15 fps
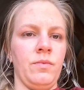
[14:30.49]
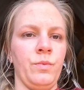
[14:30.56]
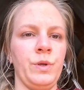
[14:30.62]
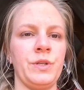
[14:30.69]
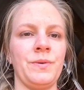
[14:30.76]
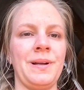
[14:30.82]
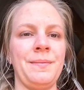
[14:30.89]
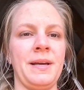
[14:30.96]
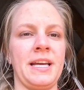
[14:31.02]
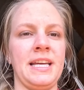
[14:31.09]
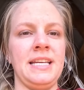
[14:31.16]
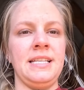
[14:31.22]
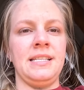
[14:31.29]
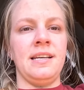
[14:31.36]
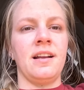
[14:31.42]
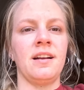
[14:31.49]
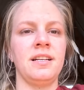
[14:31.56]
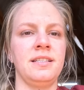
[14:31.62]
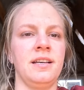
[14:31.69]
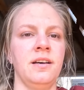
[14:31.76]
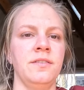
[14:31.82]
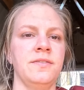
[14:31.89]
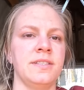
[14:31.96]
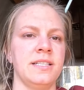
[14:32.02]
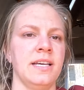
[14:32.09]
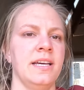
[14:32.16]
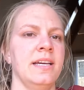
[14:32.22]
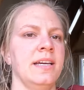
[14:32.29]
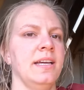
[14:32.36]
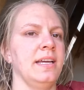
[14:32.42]
we just want to make it easy on ourselves
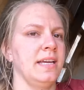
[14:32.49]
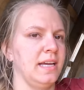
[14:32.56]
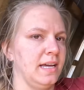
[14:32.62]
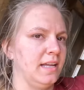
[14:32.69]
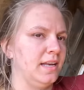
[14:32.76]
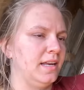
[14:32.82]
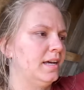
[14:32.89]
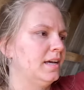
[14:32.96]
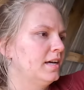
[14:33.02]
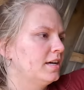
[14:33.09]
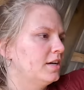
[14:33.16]
and